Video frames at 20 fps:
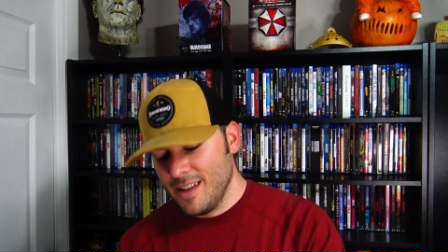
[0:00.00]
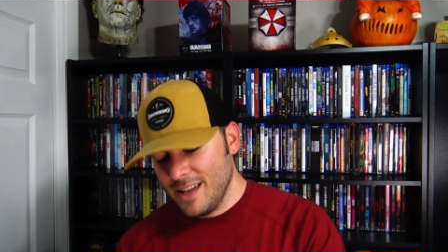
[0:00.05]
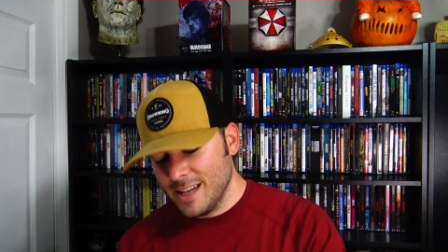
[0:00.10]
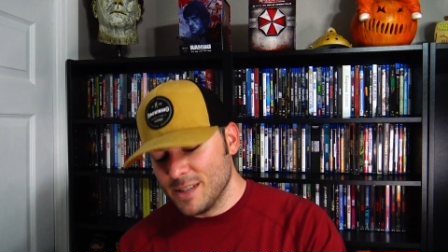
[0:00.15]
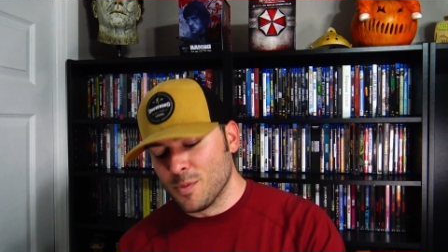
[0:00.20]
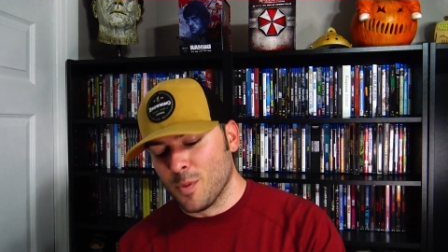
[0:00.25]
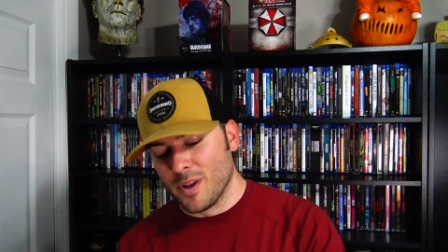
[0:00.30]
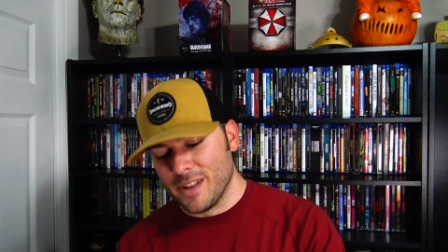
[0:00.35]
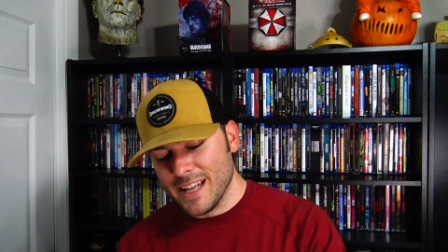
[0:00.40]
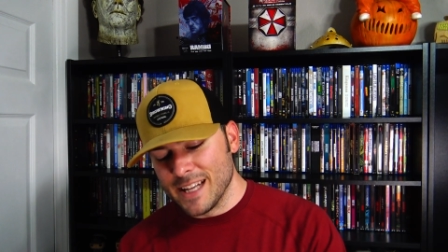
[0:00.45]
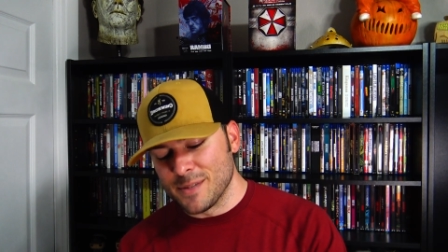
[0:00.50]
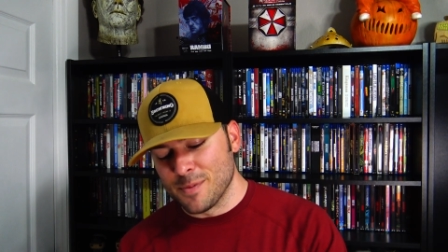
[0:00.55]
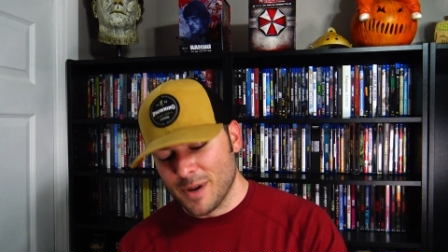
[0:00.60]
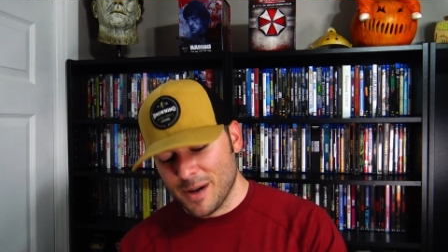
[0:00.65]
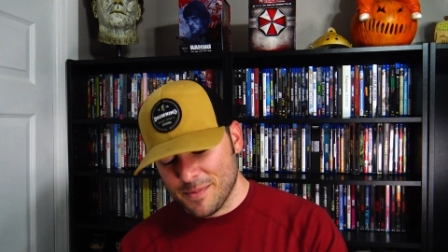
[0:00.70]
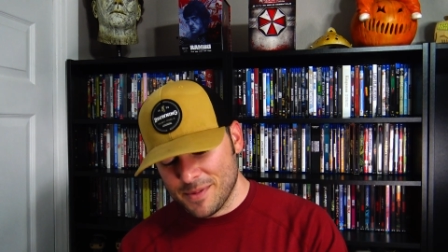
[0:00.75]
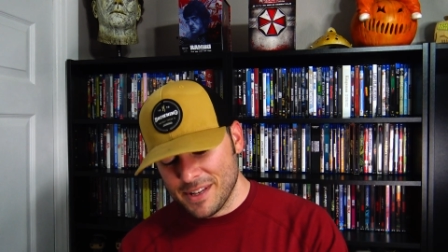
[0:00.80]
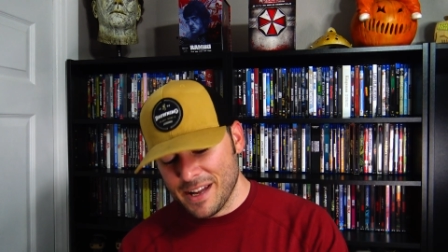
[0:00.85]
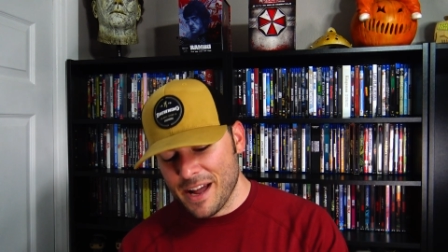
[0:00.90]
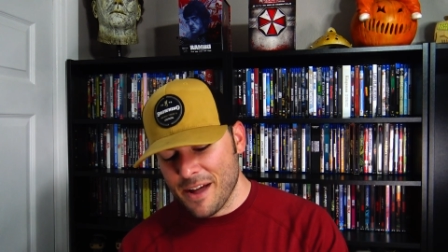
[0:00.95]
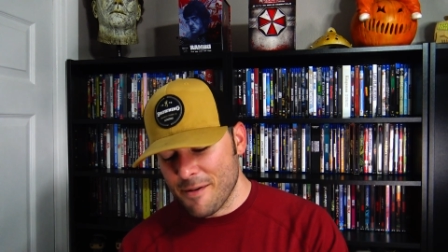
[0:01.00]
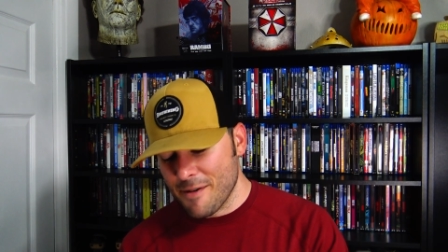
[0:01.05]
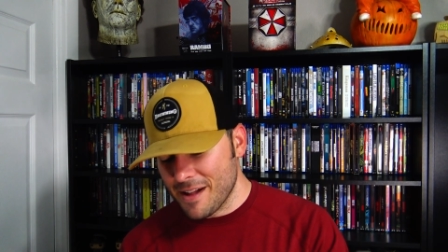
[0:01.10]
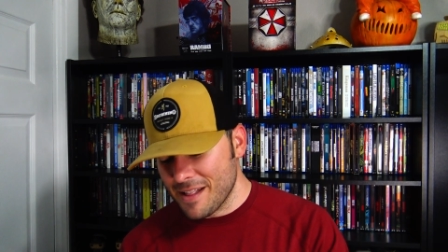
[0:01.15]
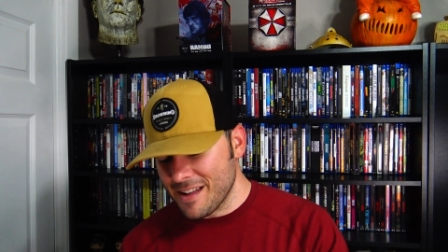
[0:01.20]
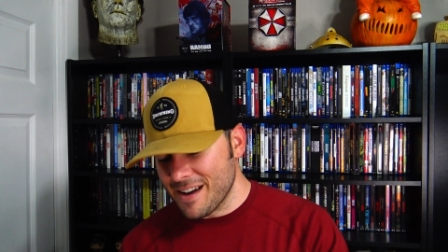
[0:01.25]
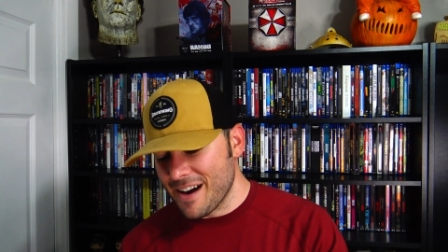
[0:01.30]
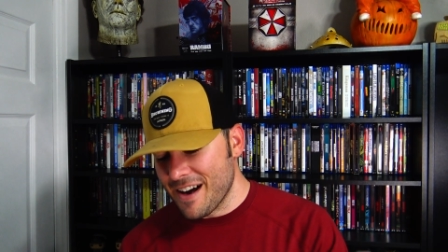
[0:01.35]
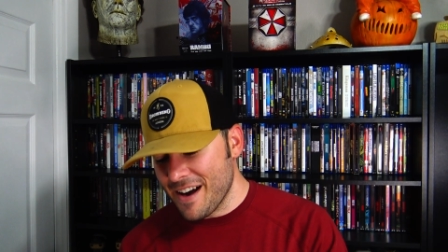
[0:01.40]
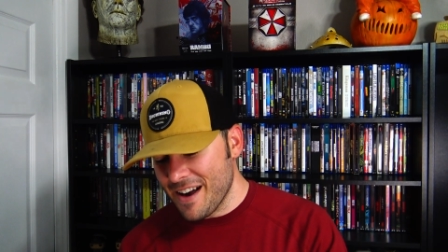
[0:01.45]
That's what I'm saying right
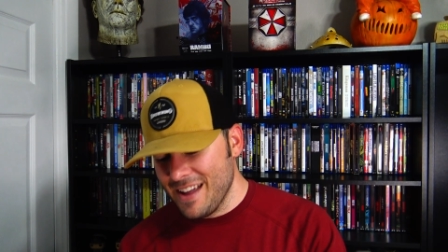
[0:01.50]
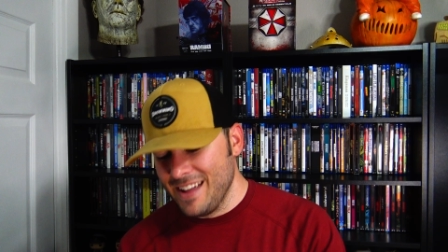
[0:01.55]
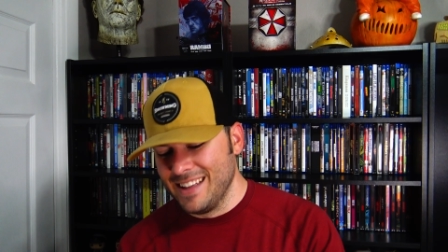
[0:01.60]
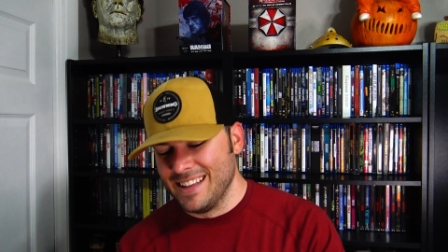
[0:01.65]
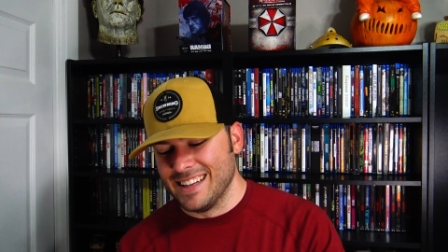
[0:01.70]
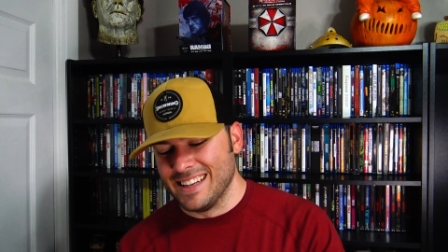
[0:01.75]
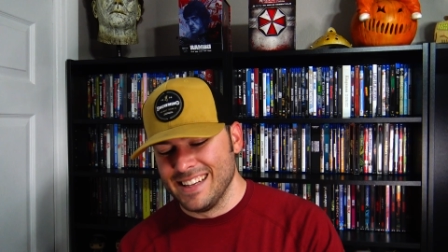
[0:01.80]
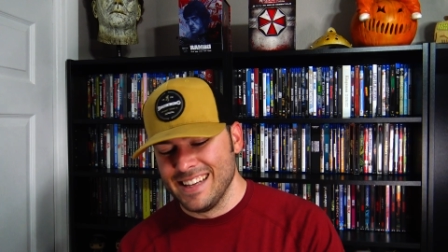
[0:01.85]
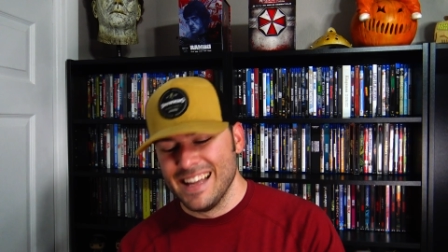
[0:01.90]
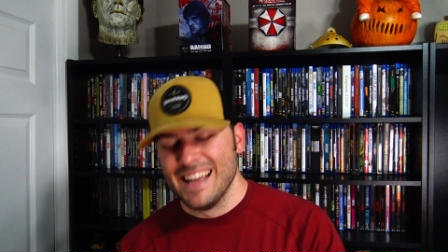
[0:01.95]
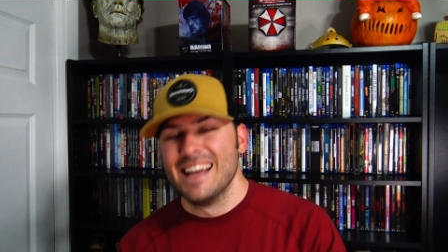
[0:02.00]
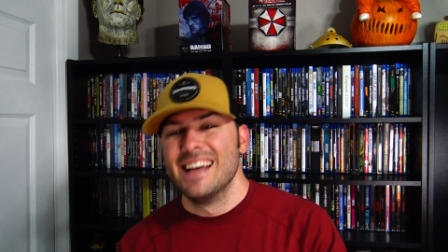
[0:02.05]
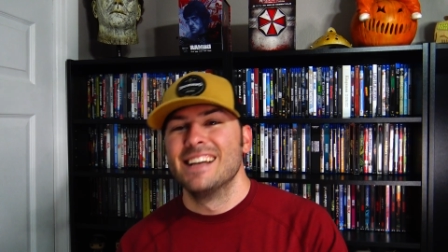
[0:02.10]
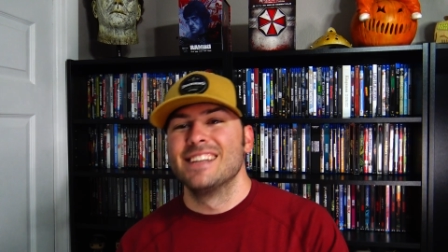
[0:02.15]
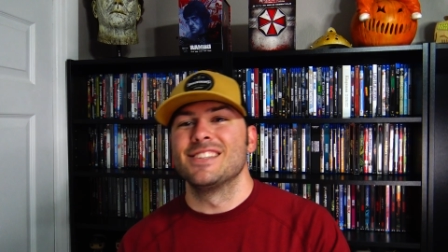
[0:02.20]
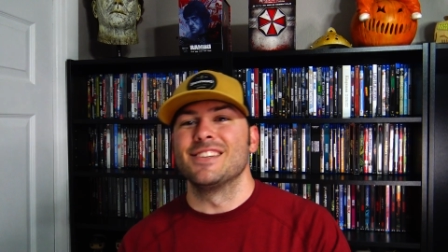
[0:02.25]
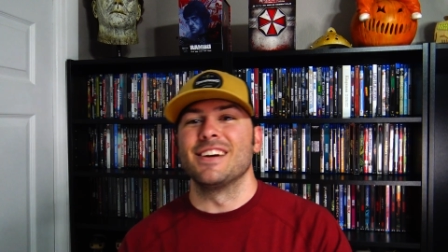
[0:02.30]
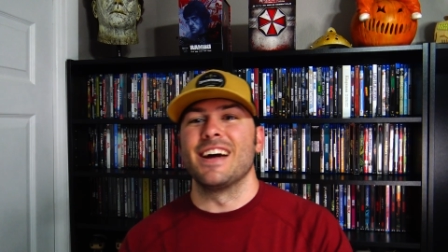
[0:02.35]
there. So